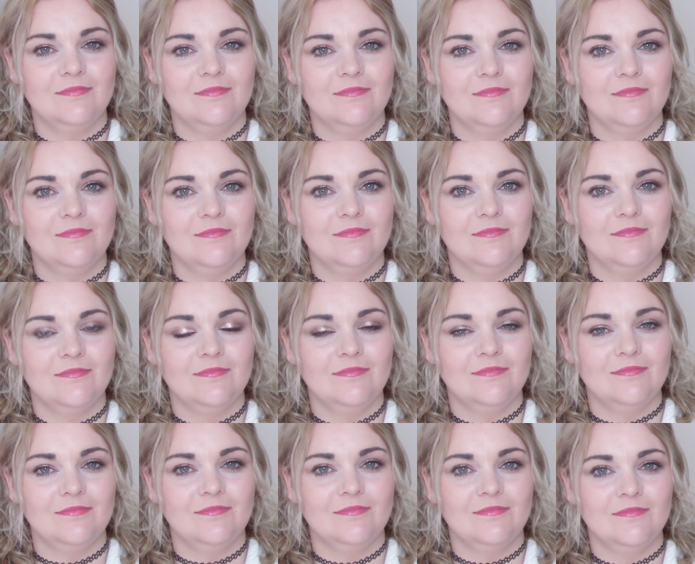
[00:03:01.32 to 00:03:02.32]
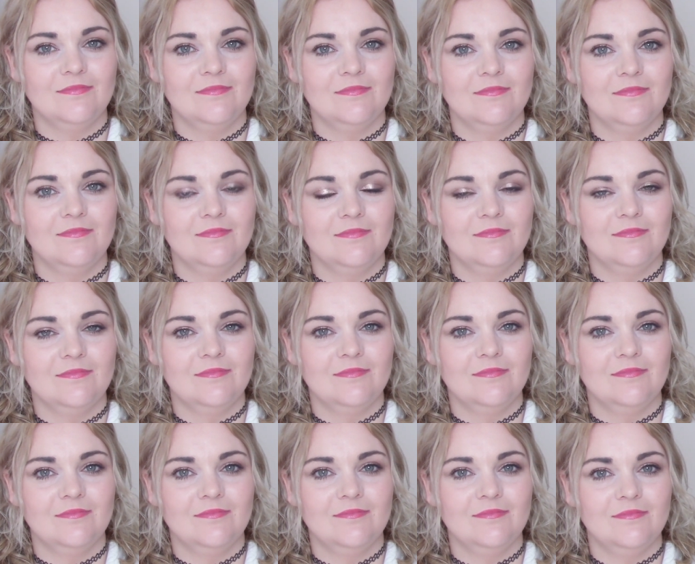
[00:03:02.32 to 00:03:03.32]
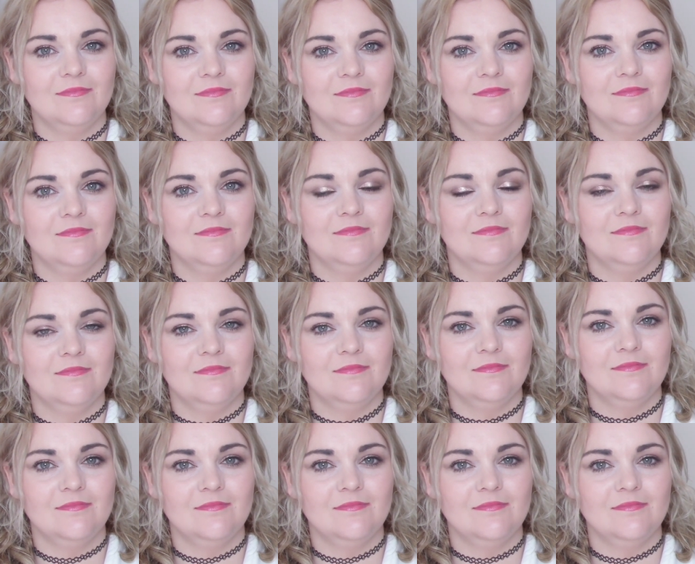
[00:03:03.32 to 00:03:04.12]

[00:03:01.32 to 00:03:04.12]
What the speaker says: This person isn't speaking.